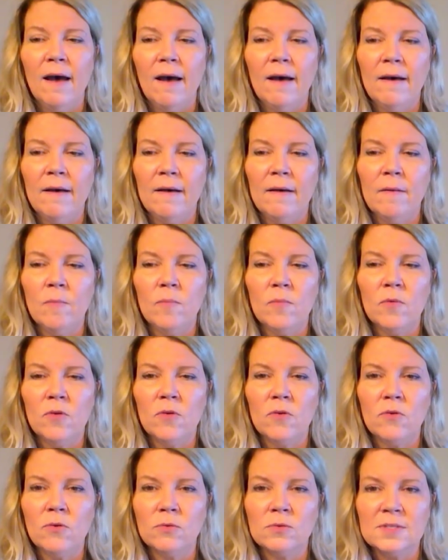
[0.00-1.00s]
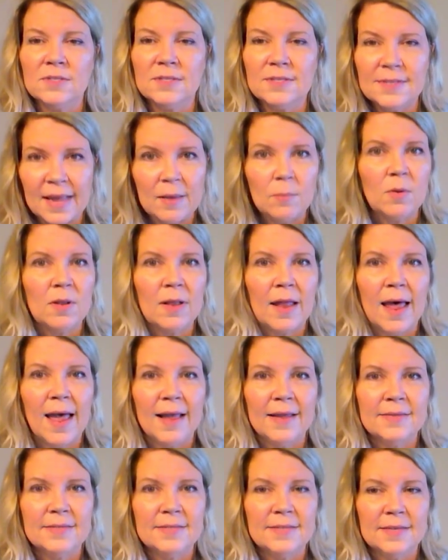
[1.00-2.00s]
You'll
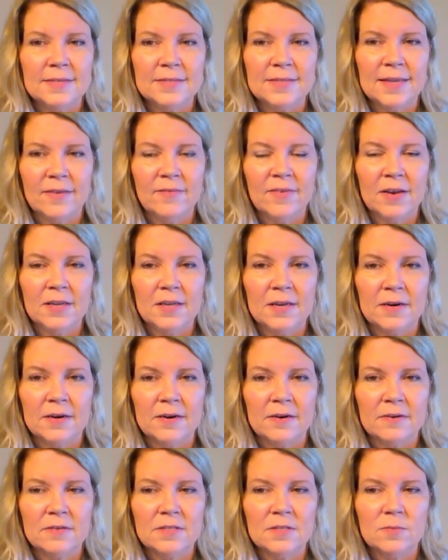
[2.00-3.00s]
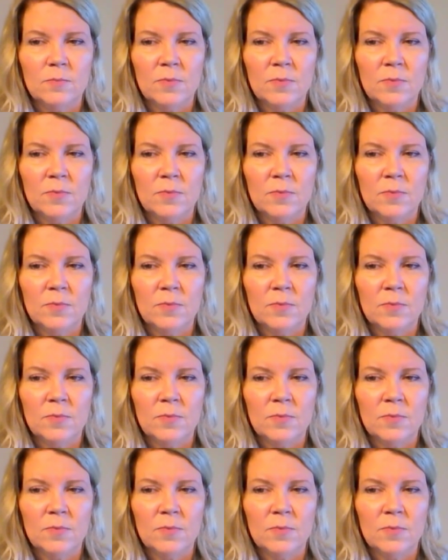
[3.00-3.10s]
stabilize in 7 years.